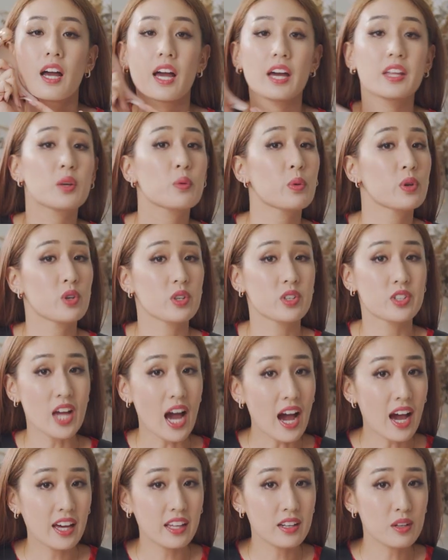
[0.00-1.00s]
And then when you're
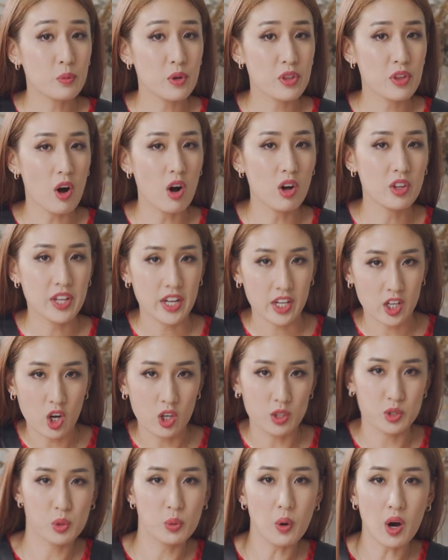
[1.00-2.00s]
done with all that
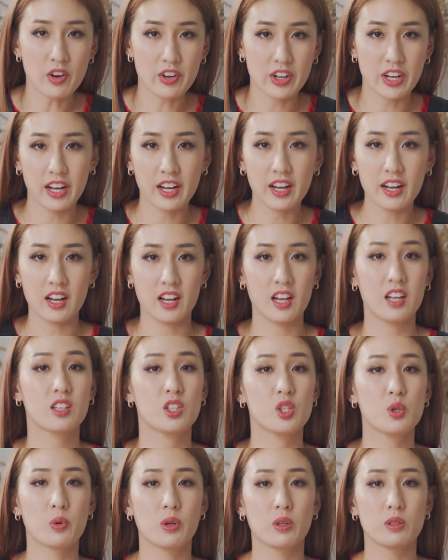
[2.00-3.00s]
contouring,
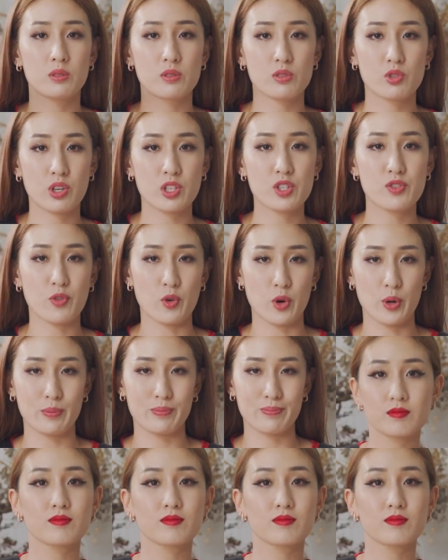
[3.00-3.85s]
you will transform.